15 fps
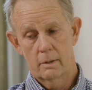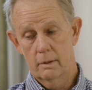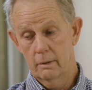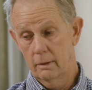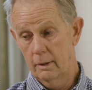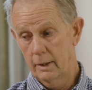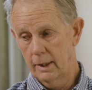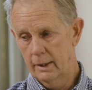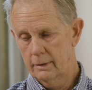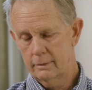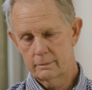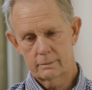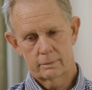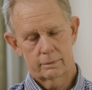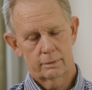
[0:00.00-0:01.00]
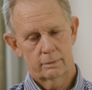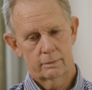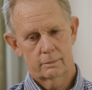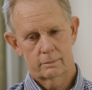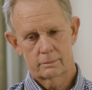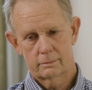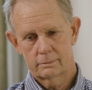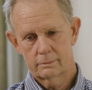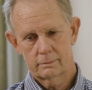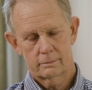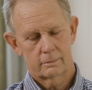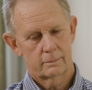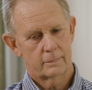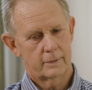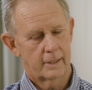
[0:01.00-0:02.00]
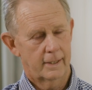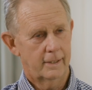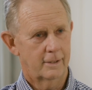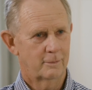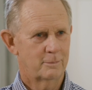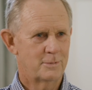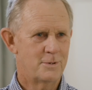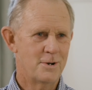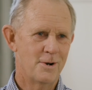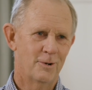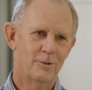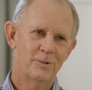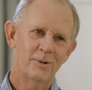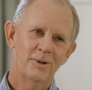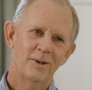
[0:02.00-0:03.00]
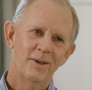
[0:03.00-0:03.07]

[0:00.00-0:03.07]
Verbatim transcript: you're like, damn, you know,